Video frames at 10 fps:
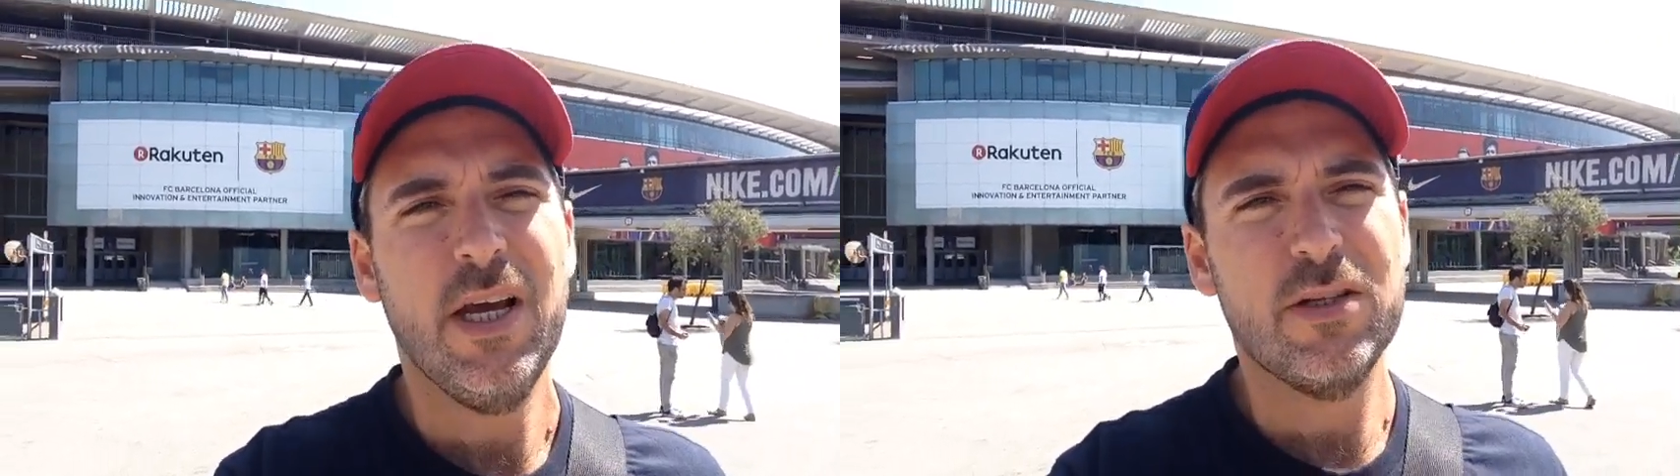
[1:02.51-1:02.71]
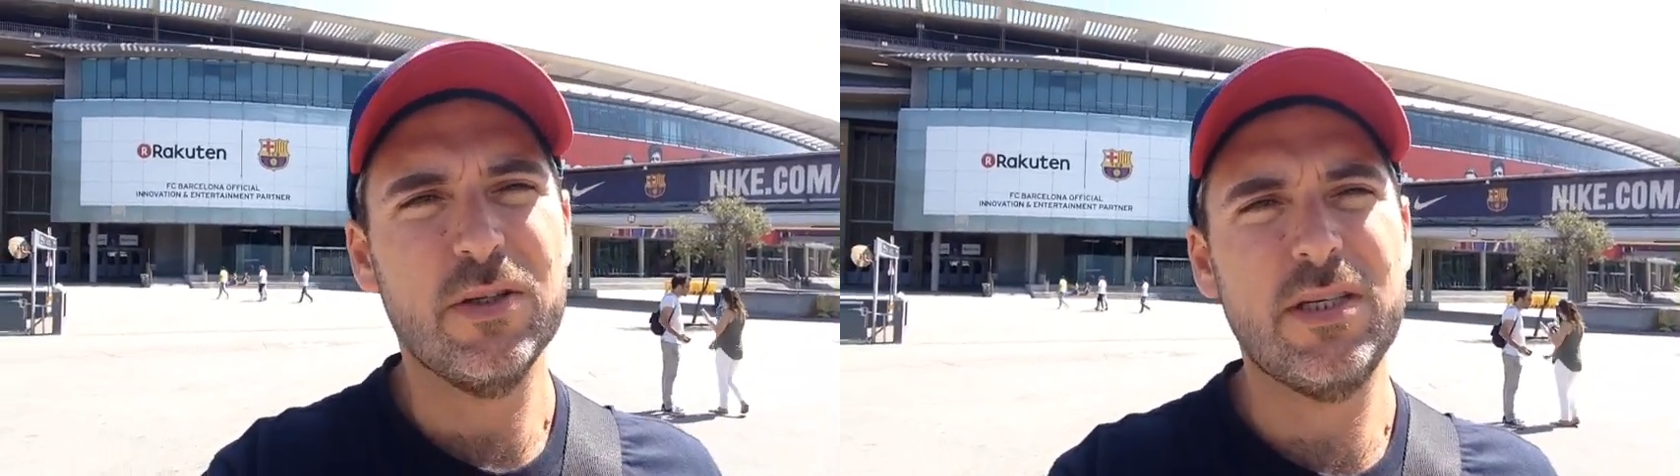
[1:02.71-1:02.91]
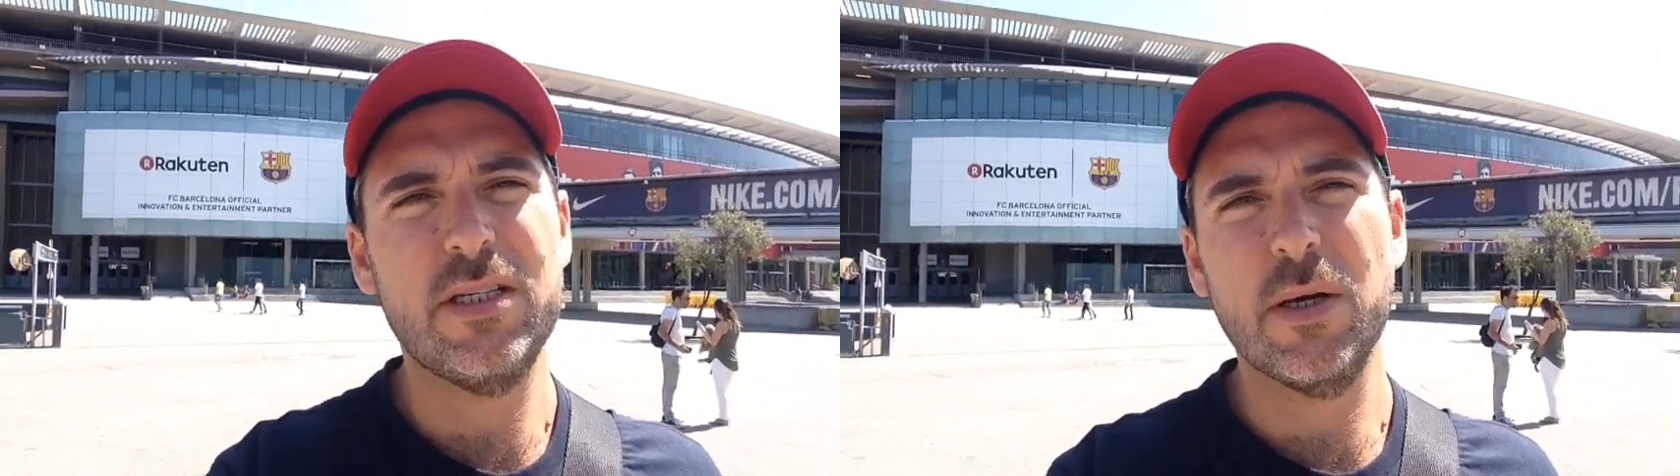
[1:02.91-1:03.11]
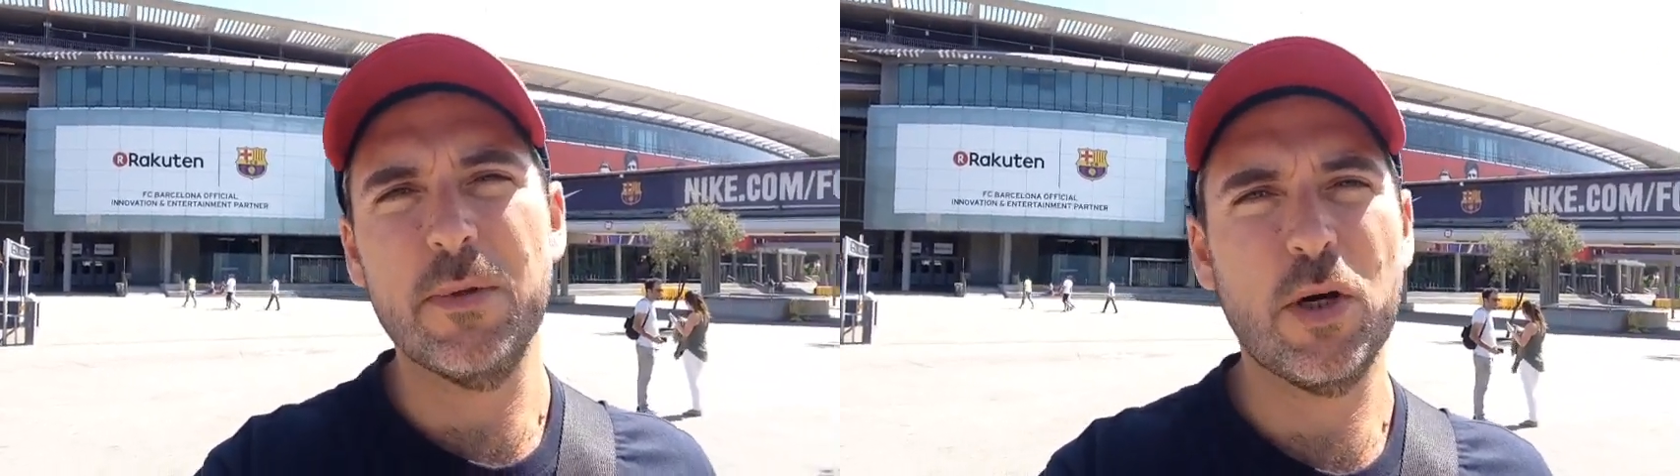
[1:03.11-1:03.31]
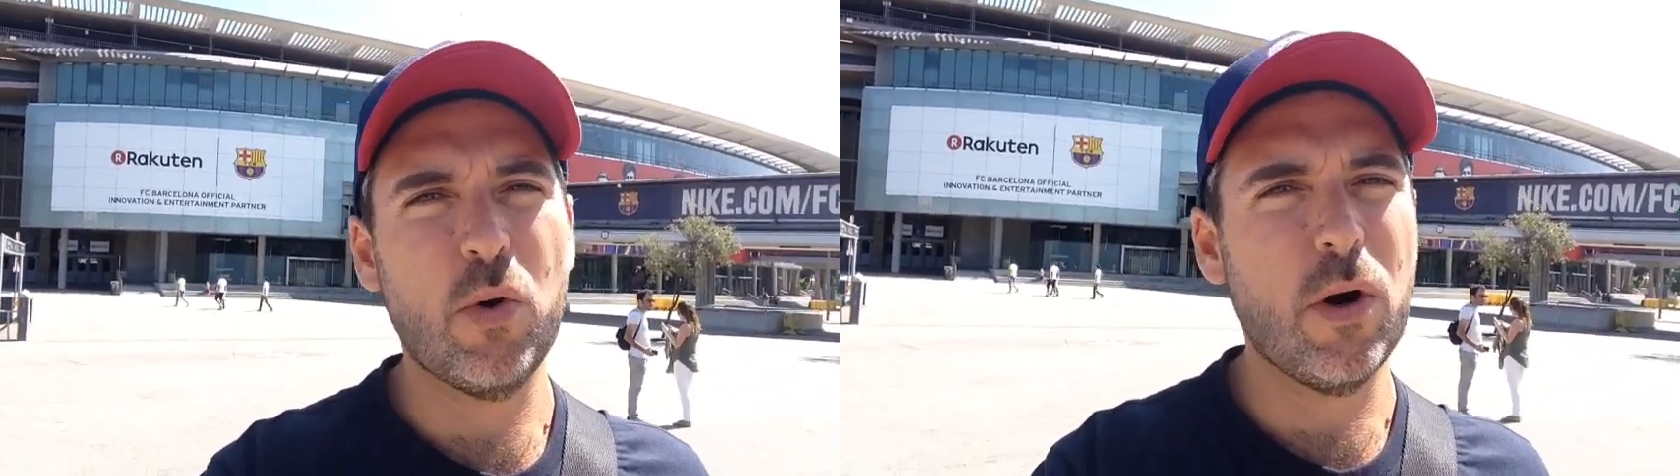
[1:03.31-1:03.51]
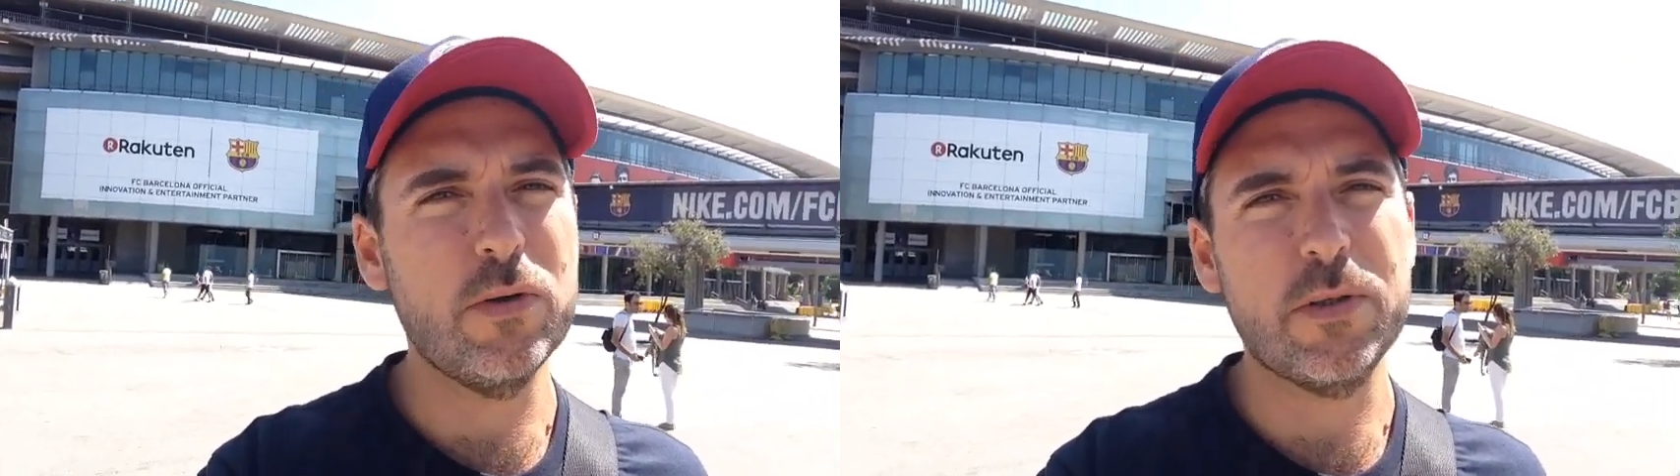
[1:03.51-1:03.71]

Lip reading: to see some of the quotes,